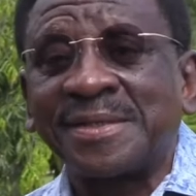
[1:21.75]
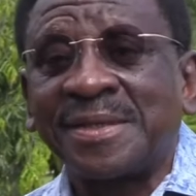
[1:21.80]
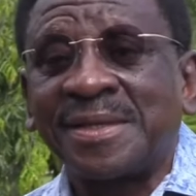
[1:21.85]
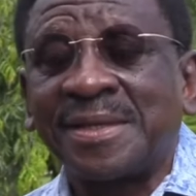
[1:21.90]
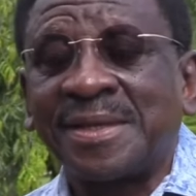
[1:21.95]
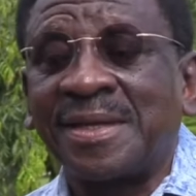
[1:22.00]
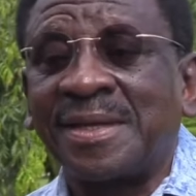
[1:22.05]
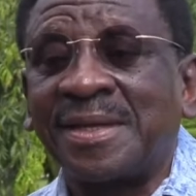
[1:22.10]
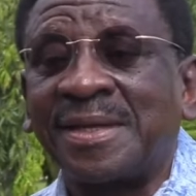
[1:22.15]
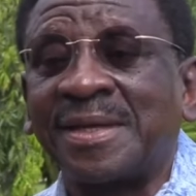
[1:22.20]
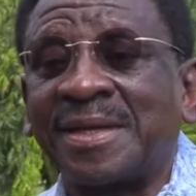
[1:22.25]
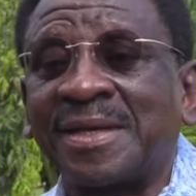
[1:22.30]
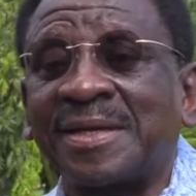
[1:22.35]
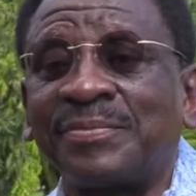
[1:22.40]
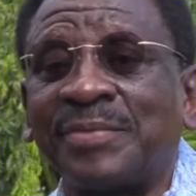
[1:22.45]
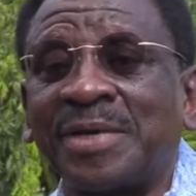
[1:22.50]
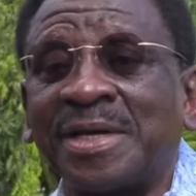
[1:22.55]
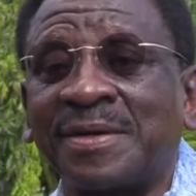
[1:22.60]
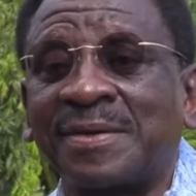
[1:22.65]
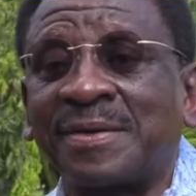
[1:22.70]
he, he can
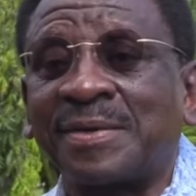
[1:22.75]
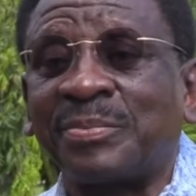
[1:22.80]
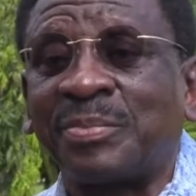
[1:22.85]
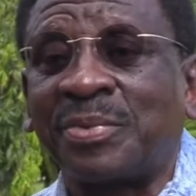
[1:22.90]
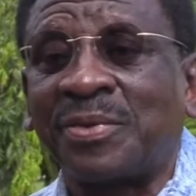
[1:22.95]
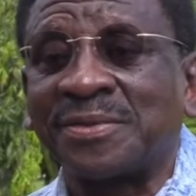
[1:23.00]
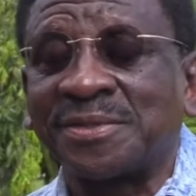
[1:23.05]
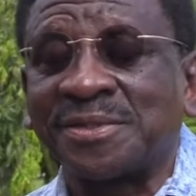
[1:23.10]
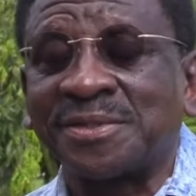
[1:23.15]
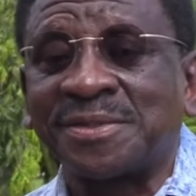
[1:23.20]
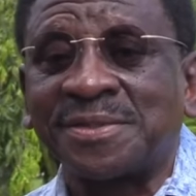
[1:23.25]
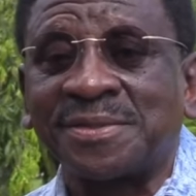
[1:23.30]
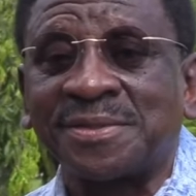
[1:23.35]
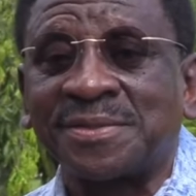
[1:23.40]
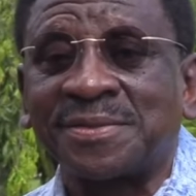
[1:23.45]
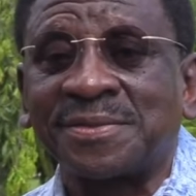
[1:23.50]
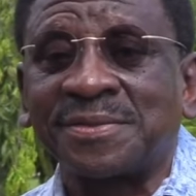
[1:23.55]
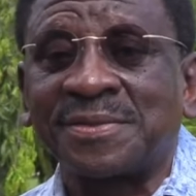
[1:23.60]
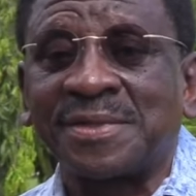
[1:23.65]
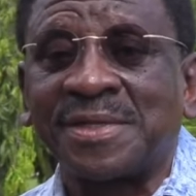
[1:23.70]
make a report
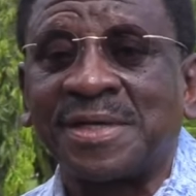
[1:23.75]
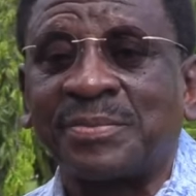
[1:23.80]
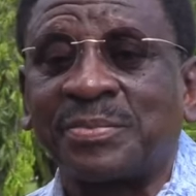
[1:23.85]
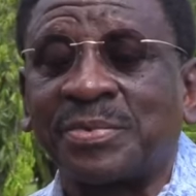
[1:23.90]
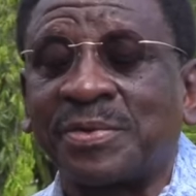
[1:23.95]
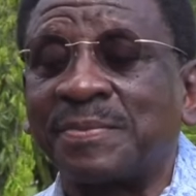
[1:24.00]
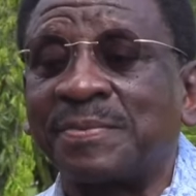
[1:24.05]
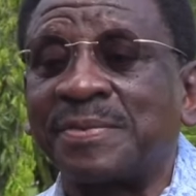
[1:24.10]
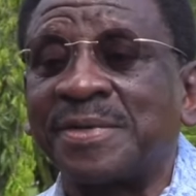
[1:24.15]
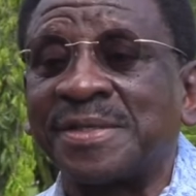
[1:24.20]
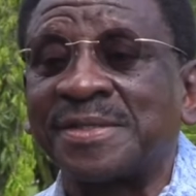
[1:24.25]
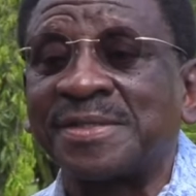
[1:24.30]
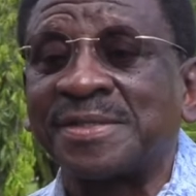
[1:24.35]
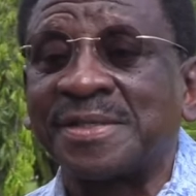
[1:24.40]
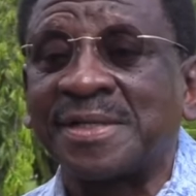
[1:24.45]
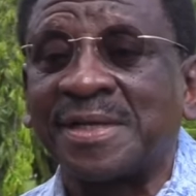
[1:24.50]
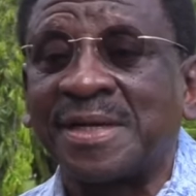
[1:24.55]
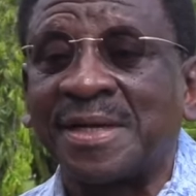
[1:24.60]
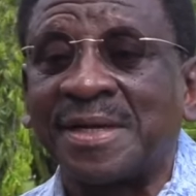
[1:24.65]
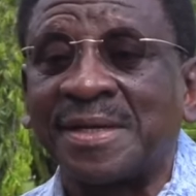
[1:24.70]
to the appropriate
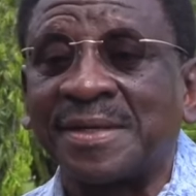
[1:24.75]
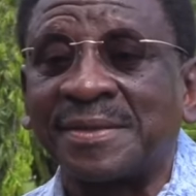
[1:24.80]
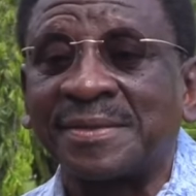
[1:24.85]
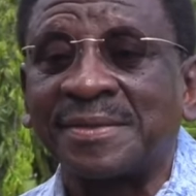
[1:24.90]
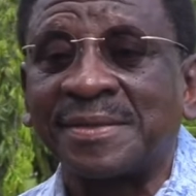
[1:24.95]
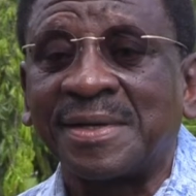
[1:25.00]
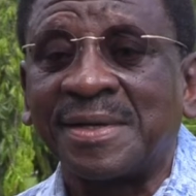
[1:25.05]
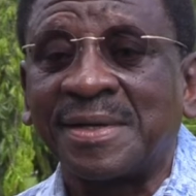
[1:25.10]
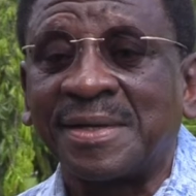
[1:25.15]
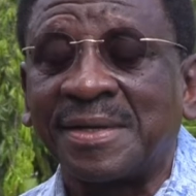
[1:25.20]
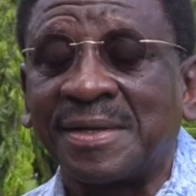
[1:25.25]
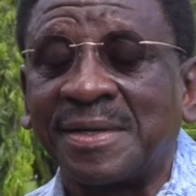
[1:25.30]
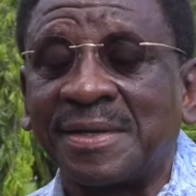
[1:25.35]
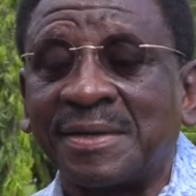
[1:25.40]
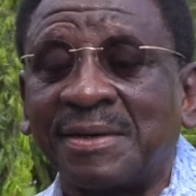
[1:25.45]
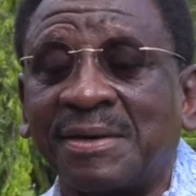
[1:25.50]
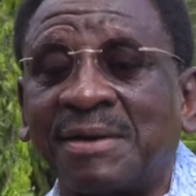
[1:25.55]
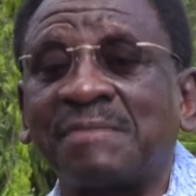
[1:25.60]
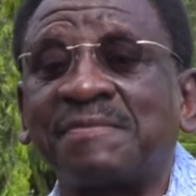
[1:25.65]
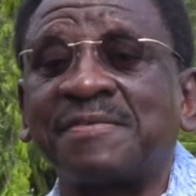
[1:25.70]
uh,
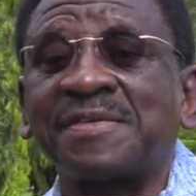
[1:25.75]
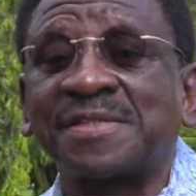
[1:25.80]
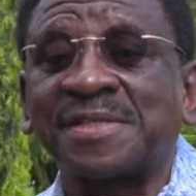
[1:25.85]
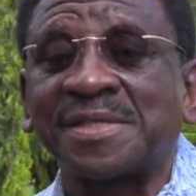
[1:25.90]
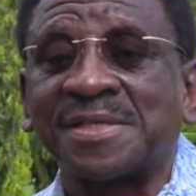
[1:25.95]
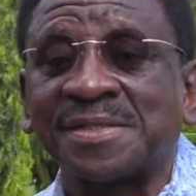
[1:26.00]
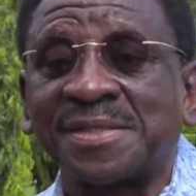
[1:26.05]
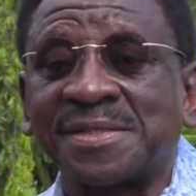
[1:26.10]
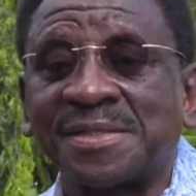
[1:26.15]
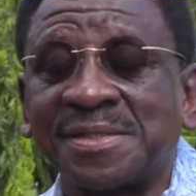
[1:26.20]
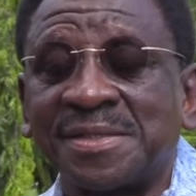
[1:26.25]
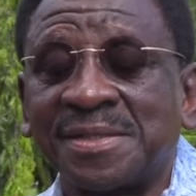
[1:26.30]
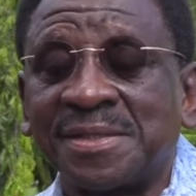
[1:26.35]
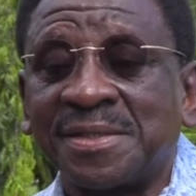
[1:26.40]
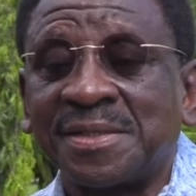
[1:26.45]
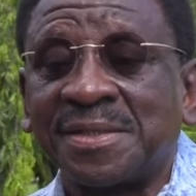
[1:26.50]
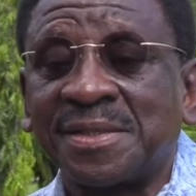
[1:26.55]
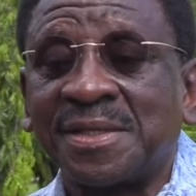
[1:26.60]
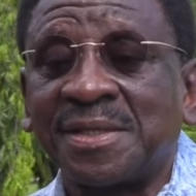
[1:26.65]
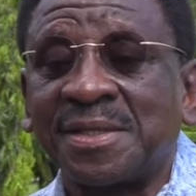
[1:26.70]
officers,
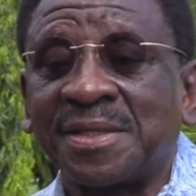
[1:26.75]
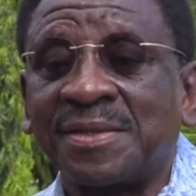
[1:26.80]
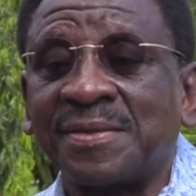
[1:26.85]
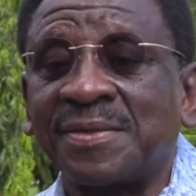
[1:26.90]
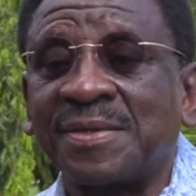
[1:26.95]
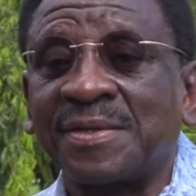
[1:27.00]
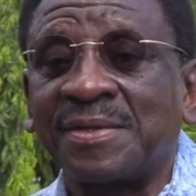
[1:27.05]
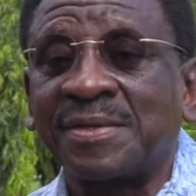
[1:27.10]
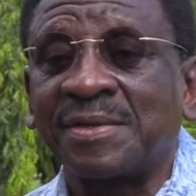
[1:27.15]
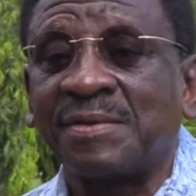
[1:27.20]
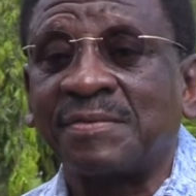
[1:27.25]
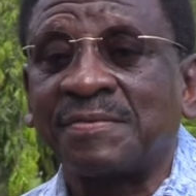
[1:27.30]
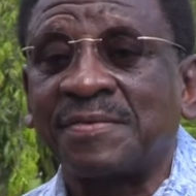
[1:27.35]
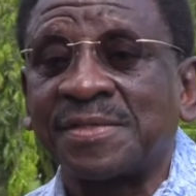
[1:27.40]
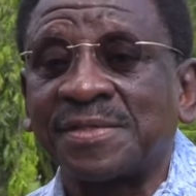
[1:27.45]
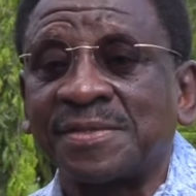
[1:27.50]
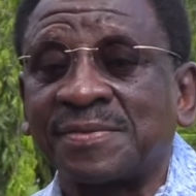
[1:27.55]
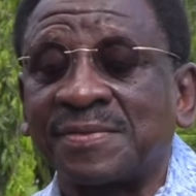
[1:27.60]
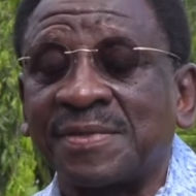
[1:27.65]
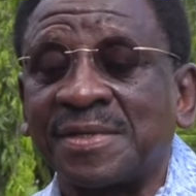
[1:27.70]
including the
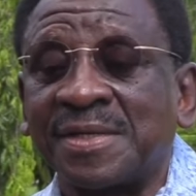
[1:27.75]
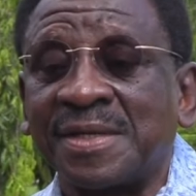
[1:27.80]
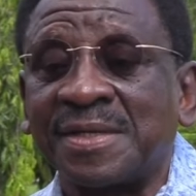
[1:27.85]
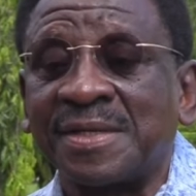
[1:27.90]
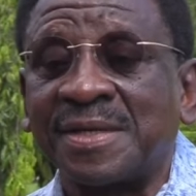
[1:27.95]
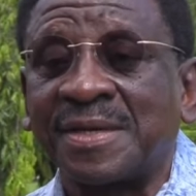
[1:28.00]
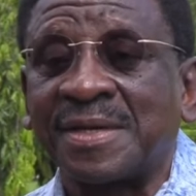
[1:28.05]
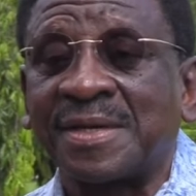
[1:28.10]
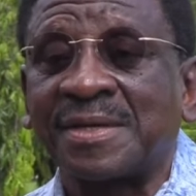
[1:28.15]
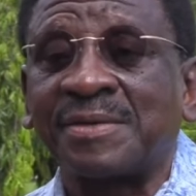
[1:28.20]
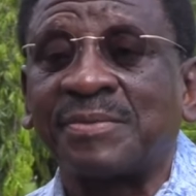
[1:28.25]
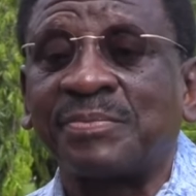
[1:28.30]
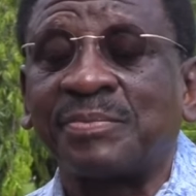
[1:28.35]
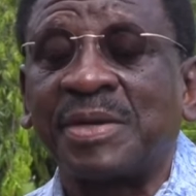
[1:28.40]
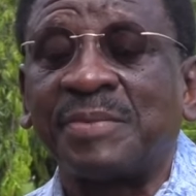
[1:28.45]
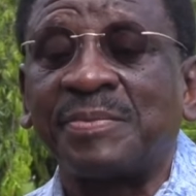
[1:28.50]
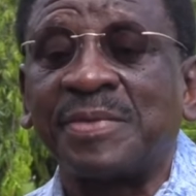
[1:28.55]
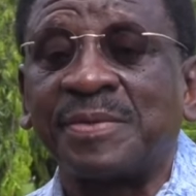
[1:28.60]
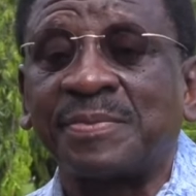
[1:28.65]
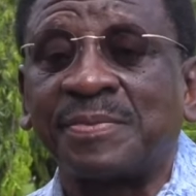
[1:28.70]
Office of the Director of
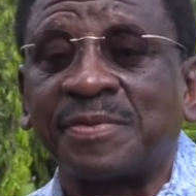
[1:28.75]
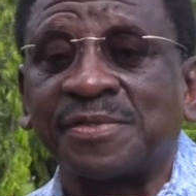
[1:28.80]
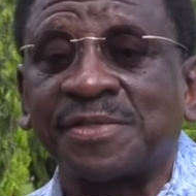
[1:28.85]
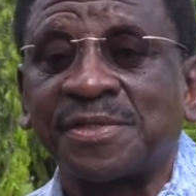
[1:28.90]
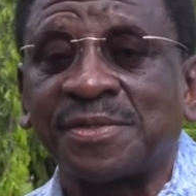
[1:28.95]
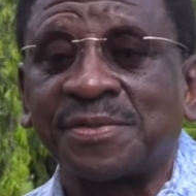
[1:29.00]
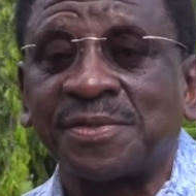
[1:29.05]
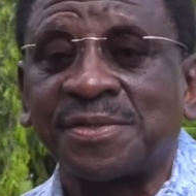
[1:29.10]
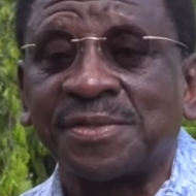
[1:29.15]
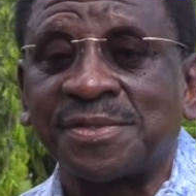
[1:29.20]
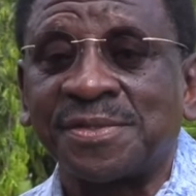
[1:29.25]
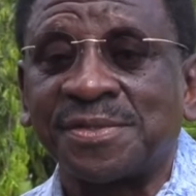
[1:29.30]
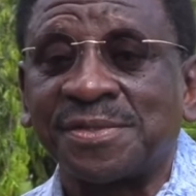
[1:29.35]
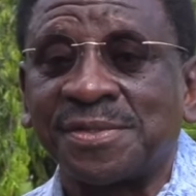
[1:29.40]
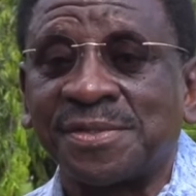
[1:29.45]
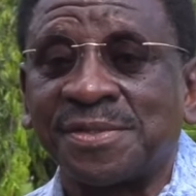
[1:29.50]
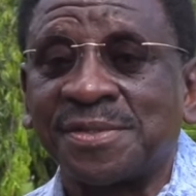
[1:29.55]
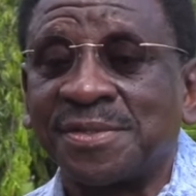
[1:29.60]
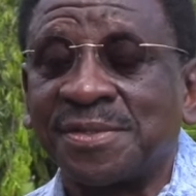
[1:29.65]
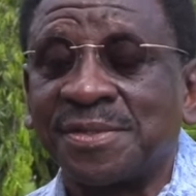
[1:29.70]
Public
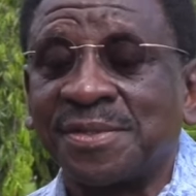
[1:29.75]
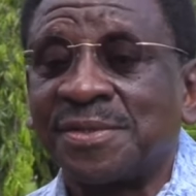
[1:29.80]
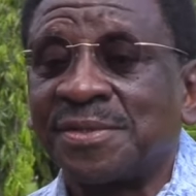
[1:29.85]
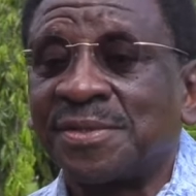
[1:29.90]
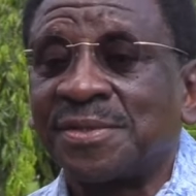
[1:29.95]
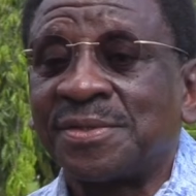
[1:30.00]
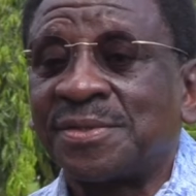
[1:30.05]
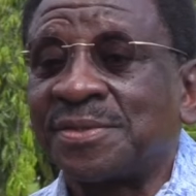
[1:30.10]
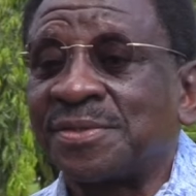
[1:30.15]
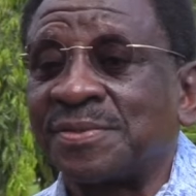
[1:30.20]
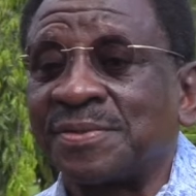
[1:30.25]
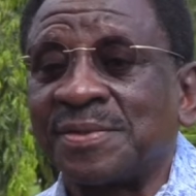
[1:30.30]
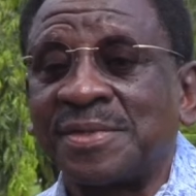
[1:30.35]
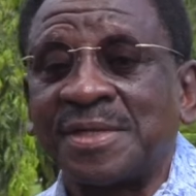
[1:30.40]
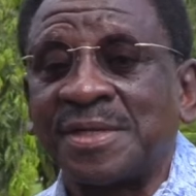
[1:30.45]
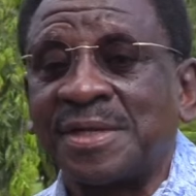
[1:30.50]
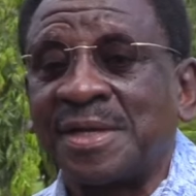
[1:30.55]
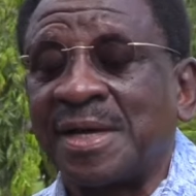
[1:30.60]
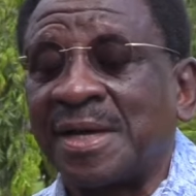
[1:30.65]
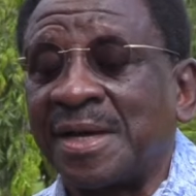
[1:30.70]
Prosecutions, to
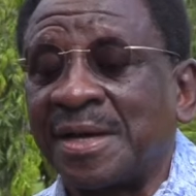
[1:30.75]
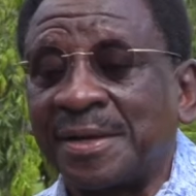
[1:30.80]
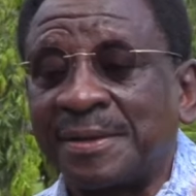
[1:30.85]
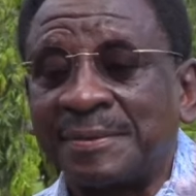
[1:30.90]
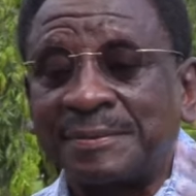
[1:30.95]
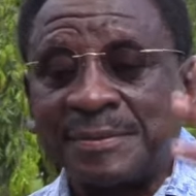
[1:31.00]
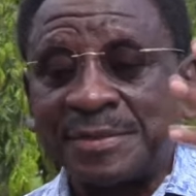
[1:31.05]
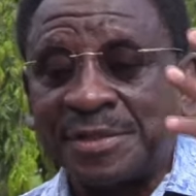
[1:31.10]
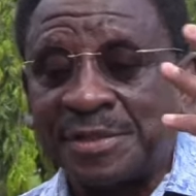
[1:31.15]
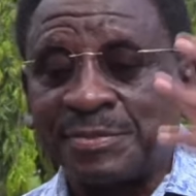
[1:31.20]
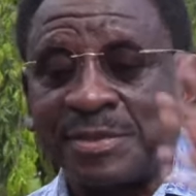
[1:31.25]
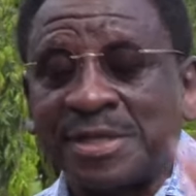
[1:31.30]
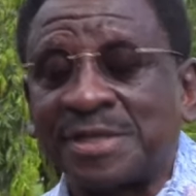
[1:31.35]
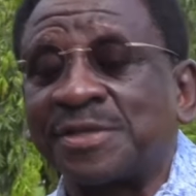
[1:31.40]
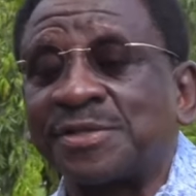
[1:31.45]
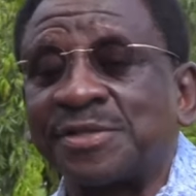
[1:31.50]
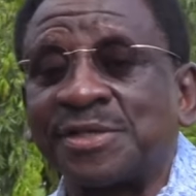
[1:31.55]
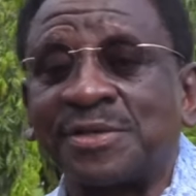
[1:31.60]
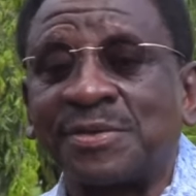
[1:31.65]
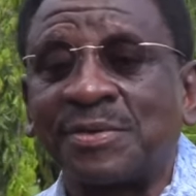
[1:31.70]
the um,
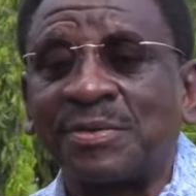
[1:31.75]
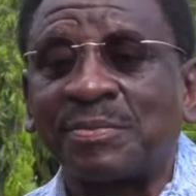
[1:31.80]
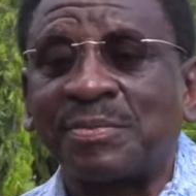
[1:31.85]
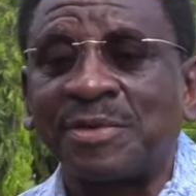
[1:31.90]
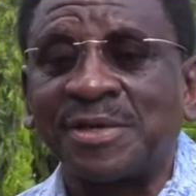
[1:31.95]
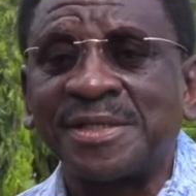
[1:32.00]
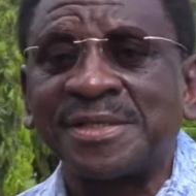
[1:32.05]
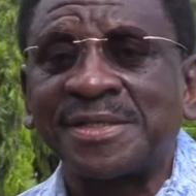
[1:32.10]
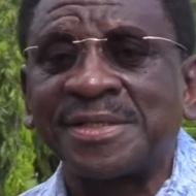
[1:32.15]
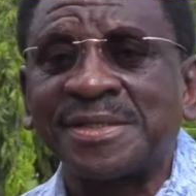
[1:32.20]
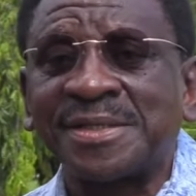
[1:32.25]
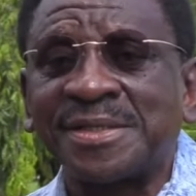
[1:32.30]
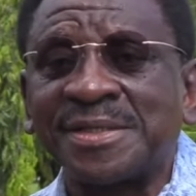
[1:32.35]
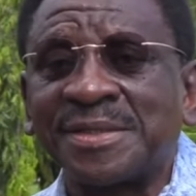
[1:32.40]
Inspector General of Police,